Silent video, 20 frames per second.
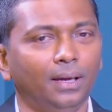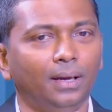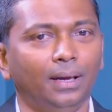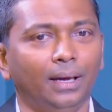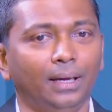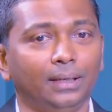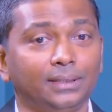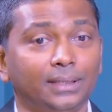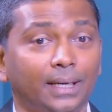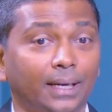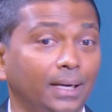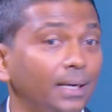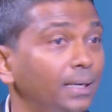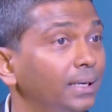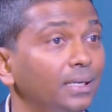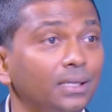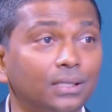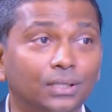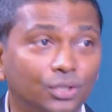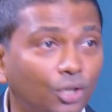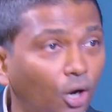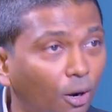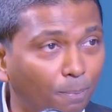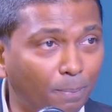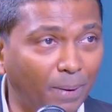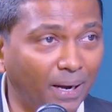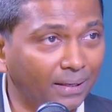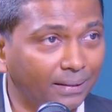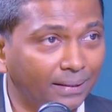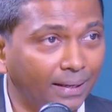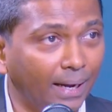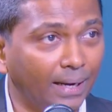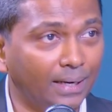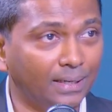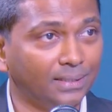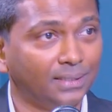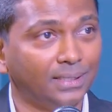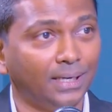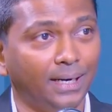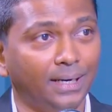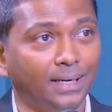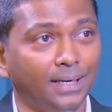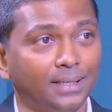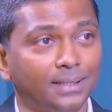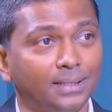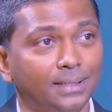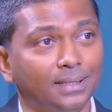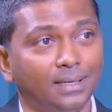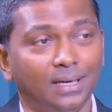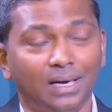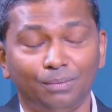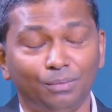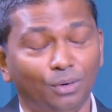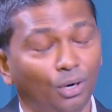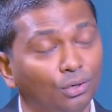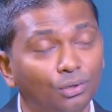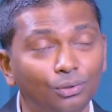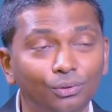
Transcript: And China didn't stop at that. China said, I'm not